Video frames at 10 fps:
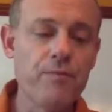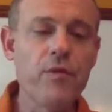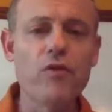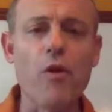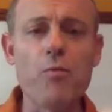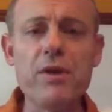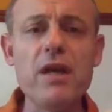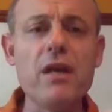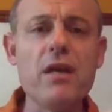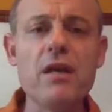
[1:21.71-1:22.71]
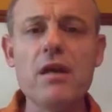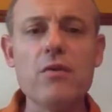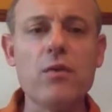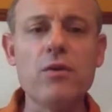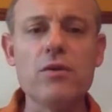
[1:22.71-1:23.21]
So p
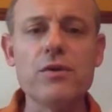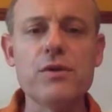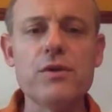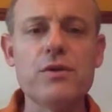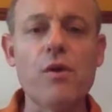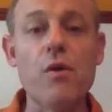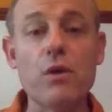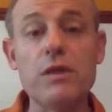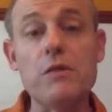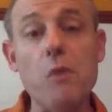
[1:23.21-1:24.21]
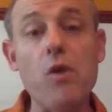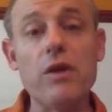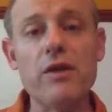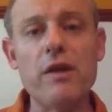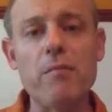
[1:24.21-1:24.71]
equals or is
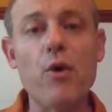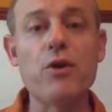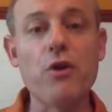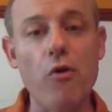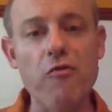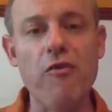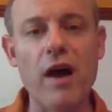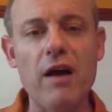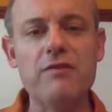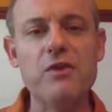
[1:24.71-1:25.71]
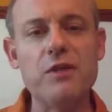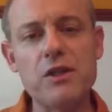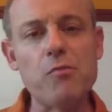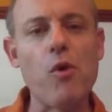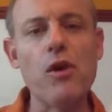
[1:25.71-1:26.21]
smaller than 0.05, so it's
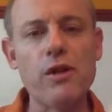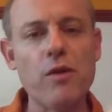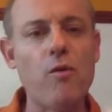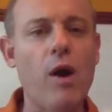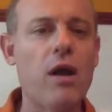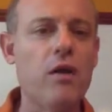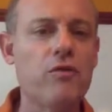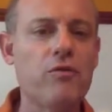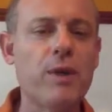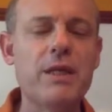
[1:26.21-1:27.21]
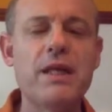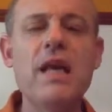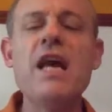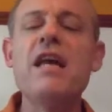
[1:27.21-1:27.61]
smaller than 1 out of 20.